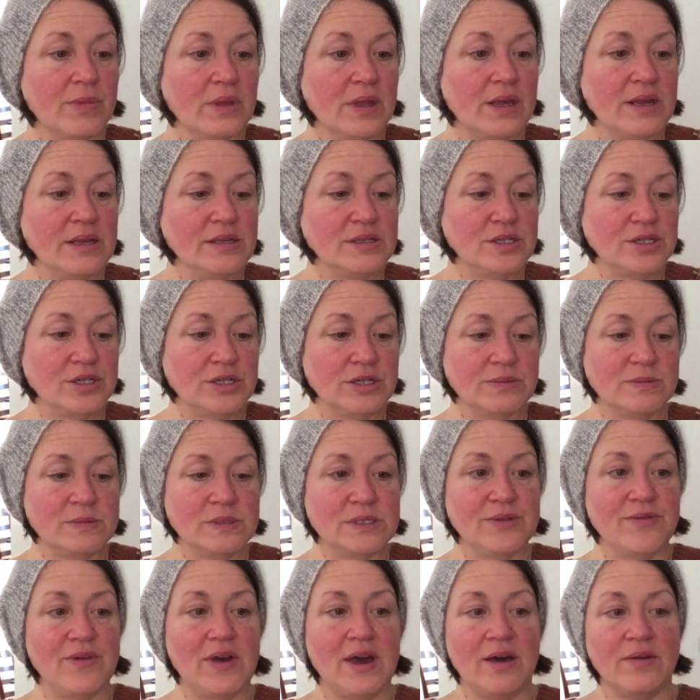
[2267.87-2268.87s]
in
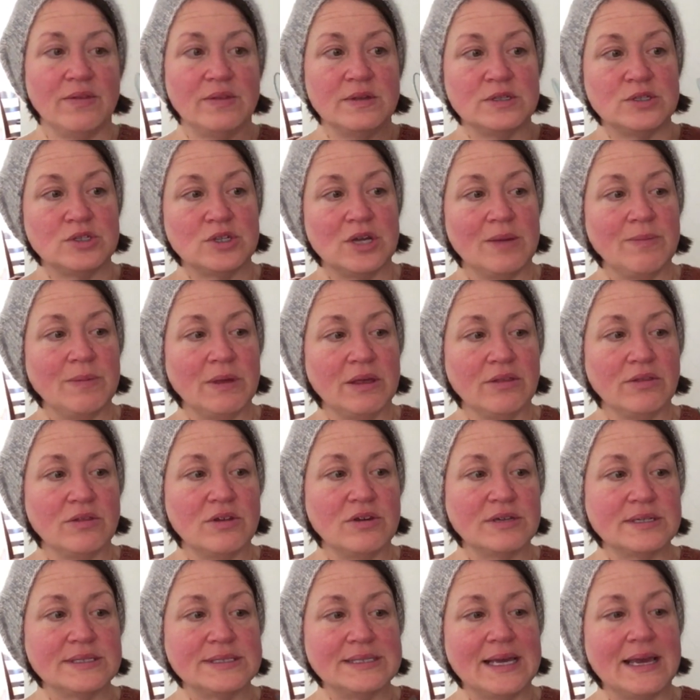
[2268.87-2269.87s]
terms of how the striping
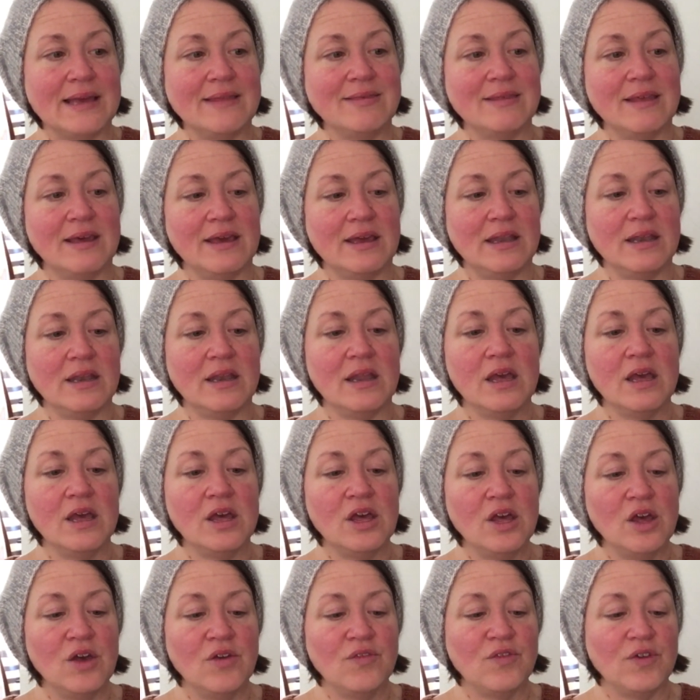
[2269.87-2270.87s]
looks. And then
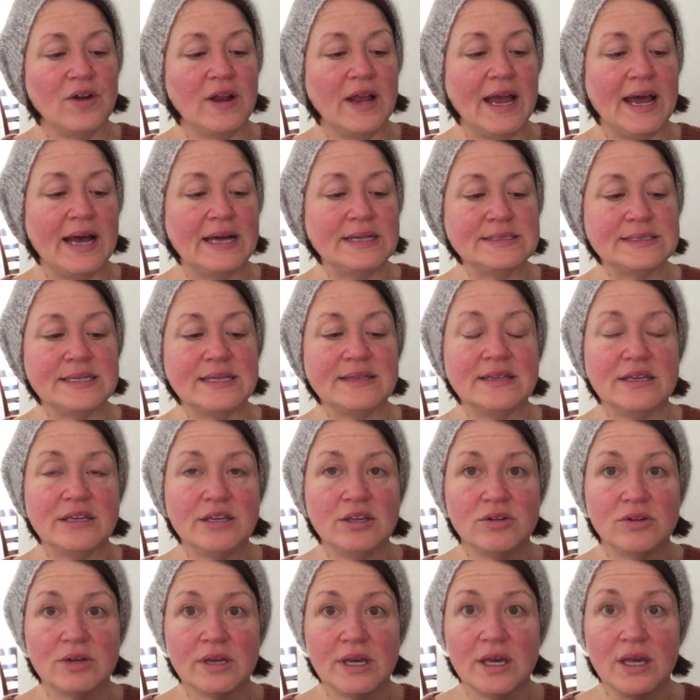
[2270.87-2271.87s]
for hats, I think
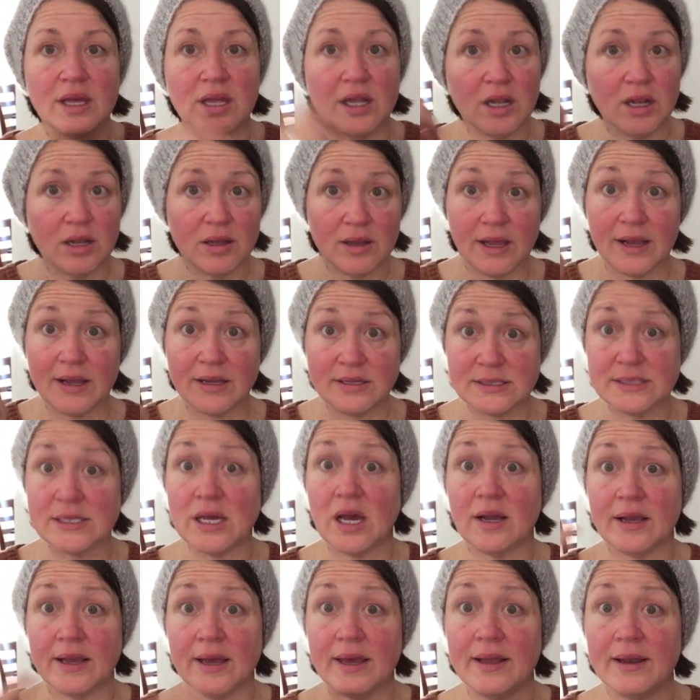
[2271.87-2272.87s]
you'll get like a
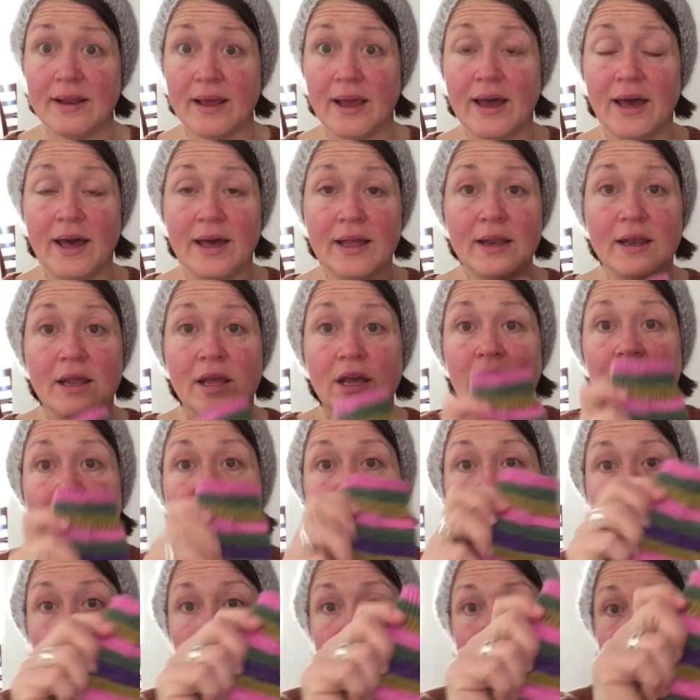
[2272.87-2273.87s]
sock head hat.
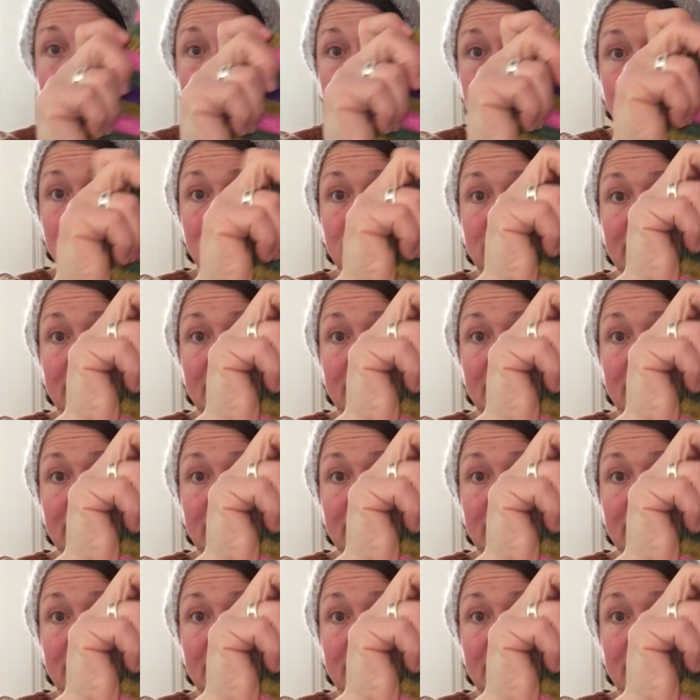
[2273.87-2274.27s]
You'll still